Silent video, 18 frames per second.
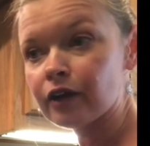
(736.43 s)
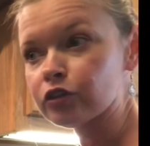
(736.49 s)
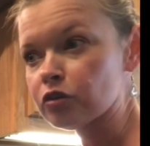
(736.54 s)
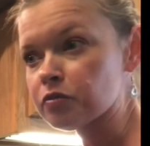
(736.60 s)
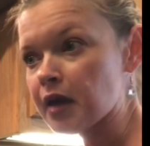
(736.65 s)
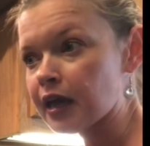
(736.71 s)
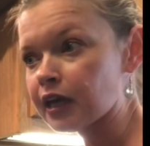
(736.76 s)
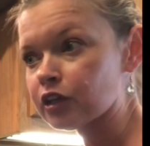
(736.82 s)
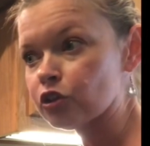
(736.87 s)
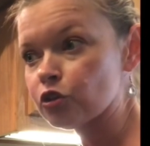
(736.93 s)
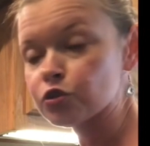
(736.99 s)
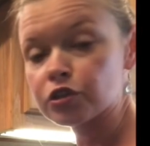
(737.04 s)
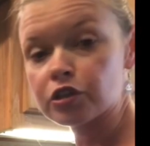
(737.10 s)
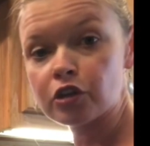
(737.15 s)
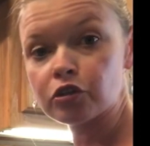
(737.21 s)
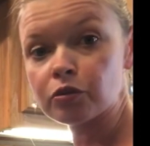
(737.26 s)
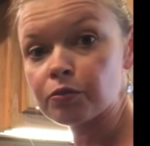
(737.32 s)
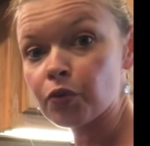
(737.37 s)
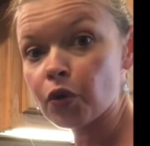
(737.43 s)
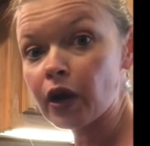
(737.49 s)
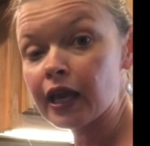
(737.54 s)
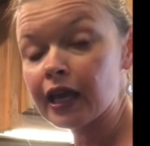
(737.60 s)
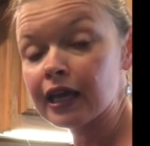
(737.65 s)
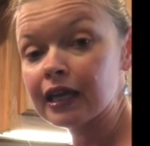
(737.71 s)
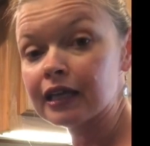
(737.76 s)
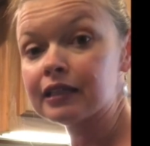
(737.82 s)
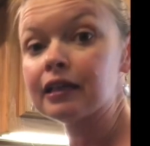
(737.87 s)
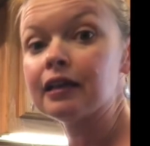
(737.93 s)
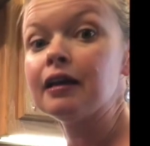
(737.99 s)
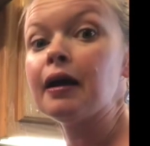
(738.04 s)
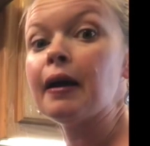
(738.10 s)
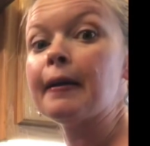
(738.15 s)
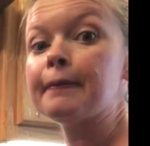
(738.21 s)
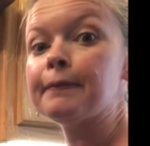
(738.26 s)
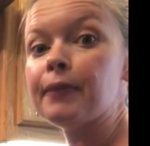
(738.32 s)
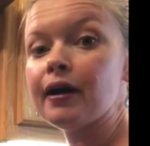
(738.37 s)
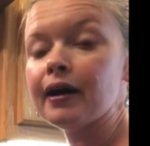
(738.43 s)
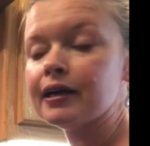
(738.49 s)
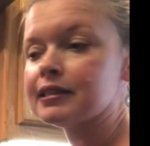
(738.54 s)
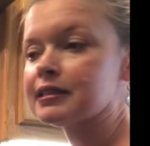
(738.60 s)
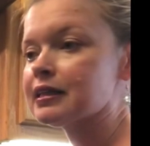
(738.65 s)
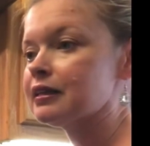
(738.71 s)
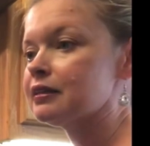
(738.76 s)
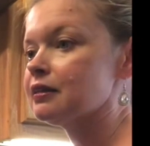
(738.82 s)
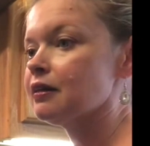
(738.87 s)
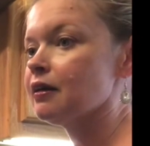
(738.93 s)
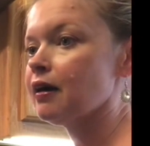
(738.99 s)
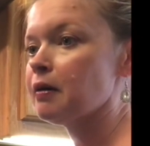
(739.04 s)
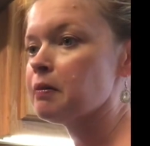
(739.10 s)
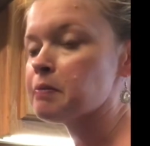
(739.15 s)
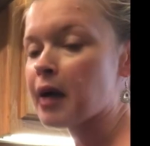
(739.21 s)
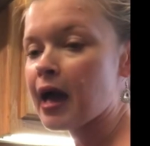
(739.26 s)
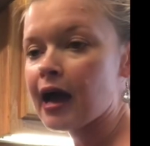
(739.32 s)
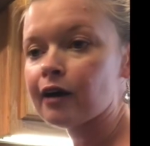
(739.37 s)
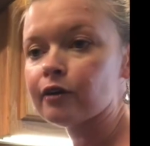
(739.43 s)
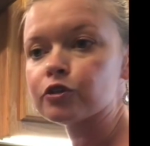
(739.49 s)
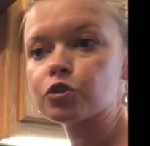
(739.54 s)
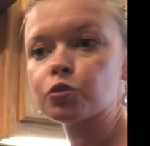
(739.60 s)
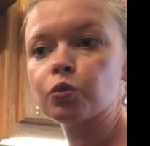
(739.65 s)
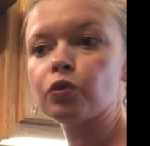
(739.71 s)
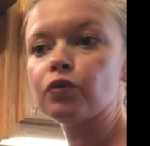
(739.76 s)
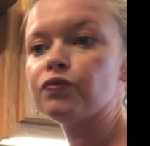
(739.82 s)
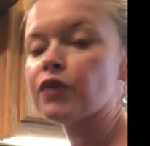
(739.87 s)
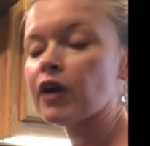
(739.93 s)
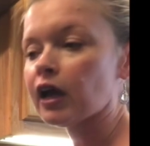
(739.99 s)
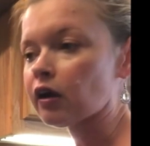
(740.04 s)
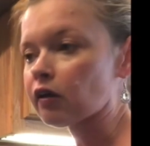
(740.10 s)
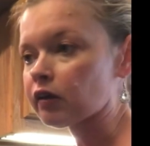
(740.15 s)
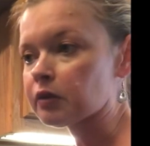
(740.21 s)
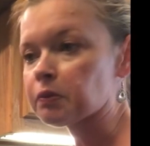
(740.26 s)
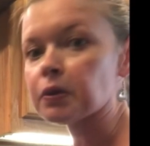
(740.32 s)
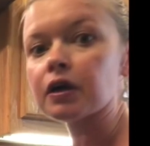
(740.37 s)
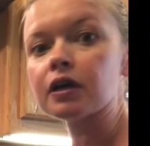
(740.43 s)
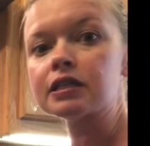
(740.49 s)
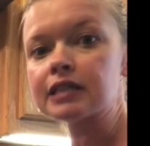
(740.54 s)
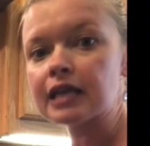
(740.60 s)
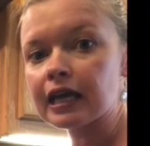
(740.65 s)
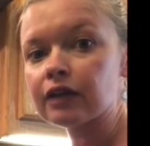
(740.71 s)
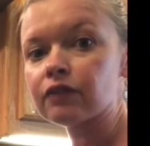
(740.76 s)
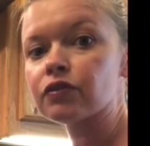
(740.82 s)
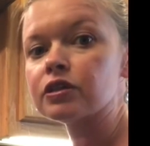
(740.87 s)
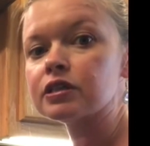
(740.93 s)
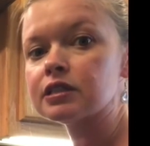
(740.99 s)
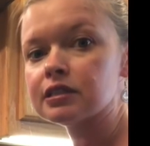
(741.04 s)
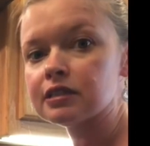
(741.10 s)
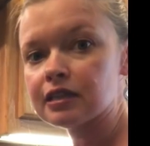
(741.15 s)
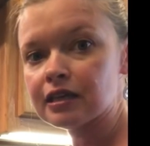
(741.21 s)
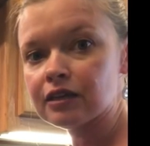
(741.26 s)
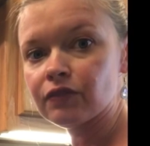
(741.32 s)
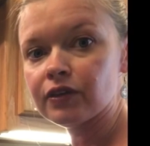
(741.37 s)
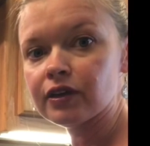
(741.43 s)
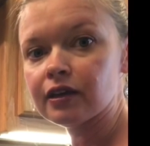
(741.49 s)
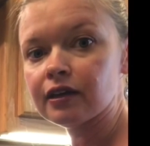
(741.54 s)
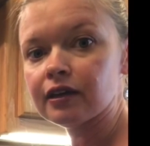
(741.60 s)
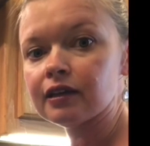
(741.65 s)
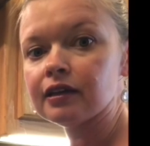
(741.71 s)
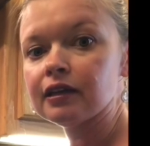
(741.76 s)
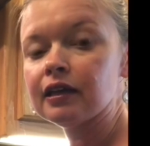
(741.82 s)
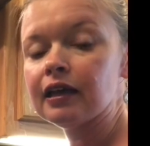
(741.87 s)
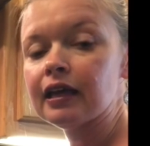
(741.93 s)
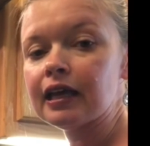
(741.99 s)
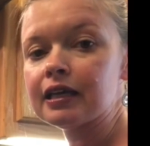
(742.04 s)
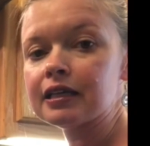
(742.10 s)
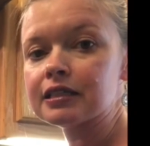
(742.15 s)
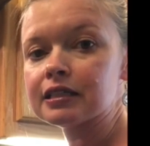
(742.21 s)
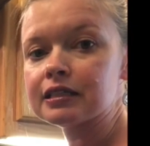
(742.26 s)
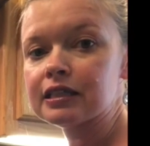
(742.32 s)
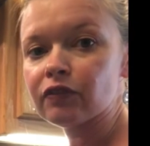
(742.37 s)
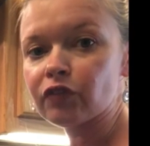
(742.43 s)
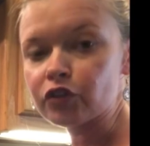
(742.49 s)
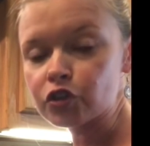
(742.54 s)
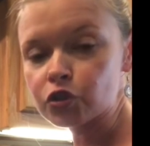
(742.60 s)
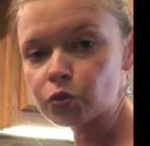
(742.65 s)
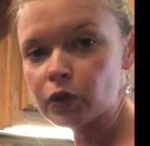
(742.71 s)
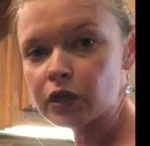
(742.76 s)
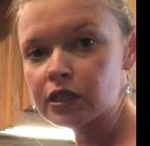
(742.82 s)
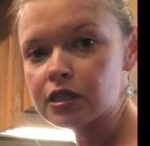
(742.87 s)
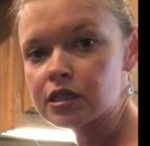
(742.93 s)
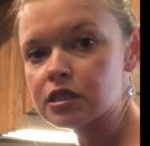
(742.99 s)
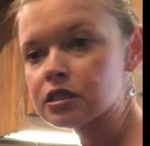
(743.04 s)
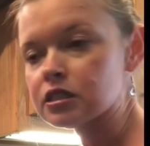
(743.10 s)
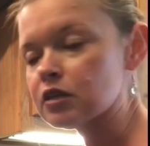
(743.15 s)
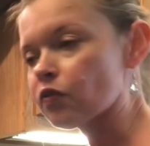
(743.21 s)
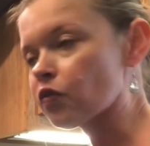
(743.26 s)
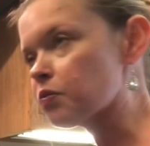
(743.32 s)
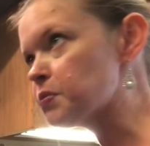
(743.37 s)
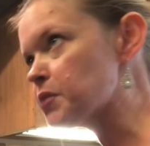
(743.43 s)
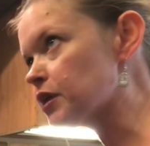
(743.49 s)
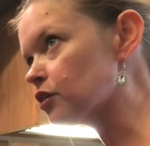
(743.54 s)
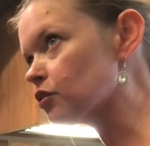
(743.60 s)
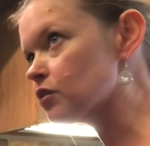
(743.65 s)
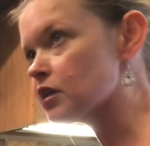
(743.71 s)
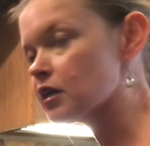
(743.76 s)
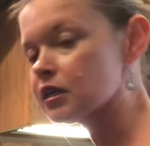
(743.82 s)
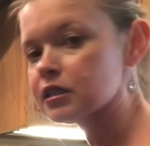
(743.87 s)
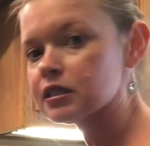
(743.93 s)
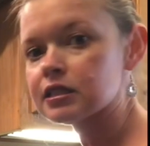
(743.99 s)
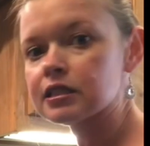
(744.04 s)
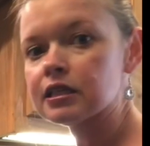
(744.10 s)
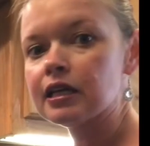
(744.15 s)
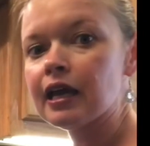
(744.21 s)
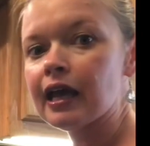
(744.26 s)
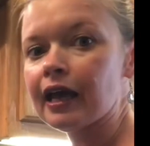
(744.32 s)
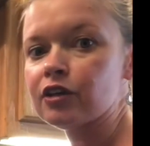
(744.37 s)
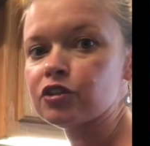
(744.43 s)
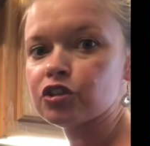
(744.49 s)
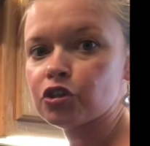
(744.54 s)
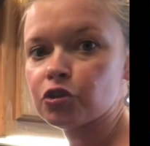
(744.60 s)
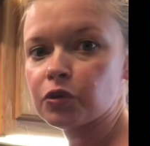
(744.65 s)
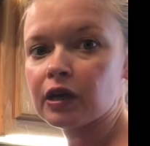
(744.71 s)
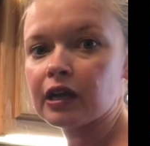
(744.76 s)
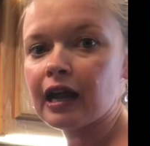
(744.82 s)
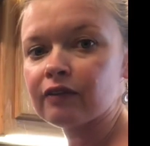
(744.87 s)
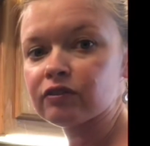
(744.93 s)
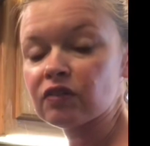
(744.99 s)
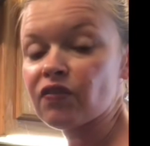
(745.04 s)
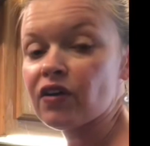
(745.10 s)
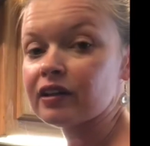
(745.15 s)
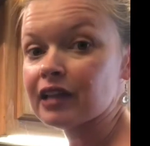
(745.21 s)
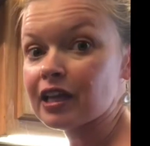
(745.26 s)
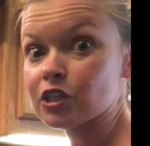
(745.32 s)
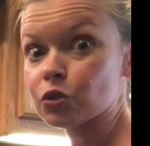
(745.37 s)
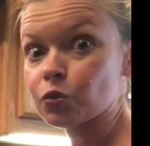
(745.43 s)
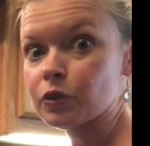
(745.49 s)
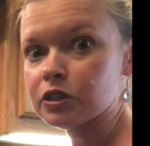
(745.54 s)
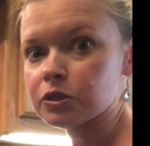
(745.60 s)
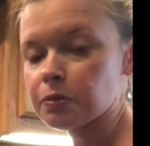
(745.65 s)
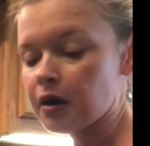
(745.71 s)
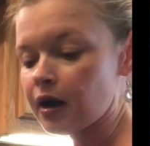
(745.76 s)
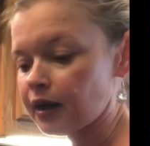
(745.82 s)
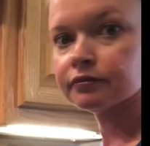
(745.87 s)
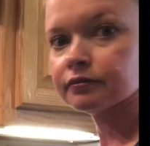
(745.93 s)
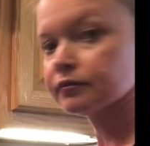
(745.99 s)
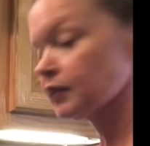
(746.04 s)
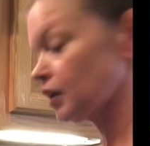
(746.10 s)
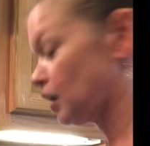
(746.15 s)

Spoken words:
You may can use another brand, but the amounts will vary because every stevia is a different sweetness, different bitterness, and so you kind of have to find that sweet spot.